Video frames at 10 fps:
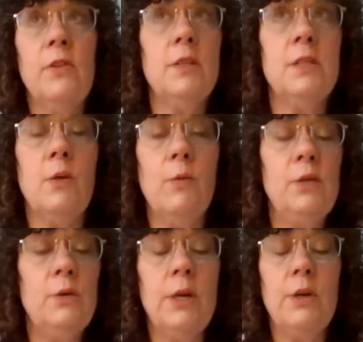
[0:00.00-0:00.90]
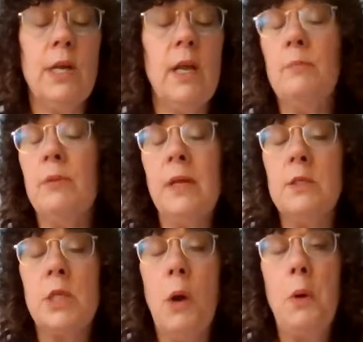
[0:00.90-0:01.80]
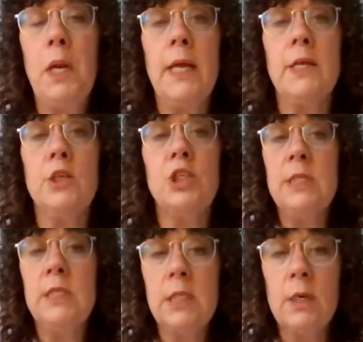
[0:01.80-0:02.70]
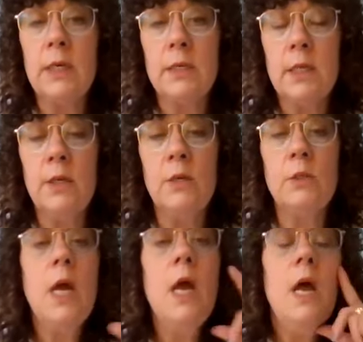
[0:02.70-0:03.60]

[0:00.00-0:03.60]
things that we do here to keep things going, like she still continues,